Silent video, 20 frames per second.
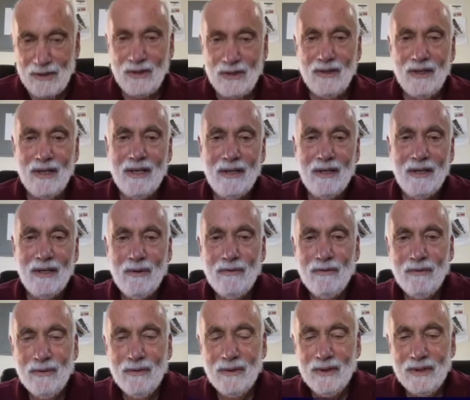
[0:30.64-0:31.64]
thank you
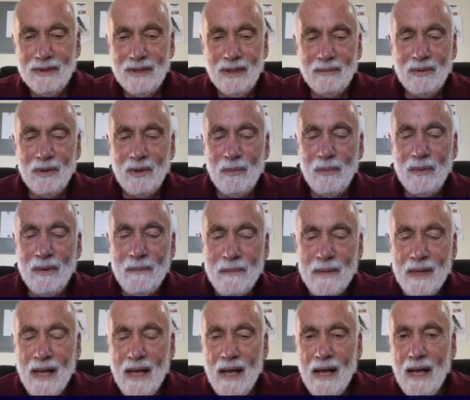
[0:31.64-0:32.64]
for accepting me.
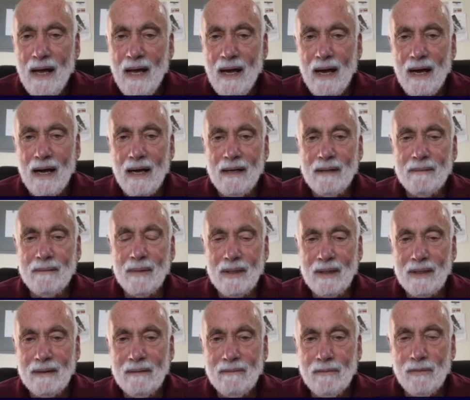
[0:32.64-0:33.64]
I'm
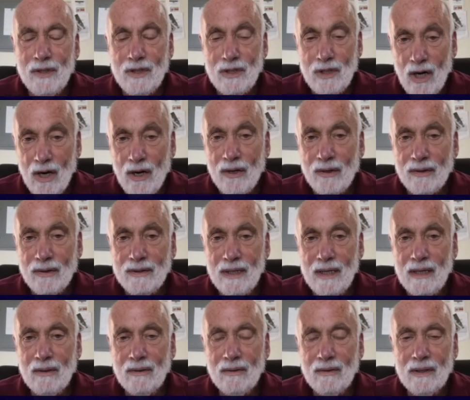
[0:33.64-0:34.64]
a retired
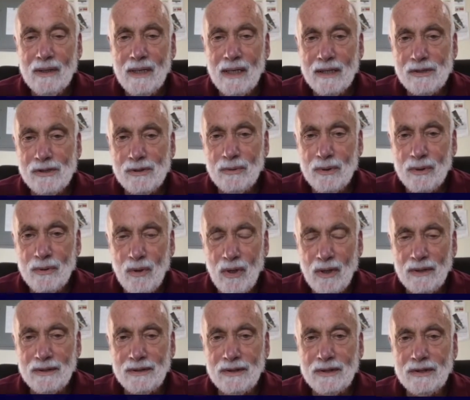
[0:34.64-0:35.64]
now
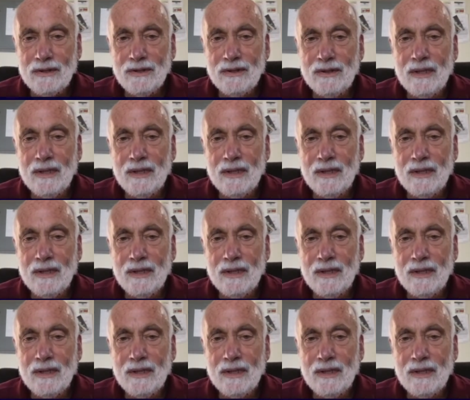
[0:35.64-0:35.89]
gastroenterologist,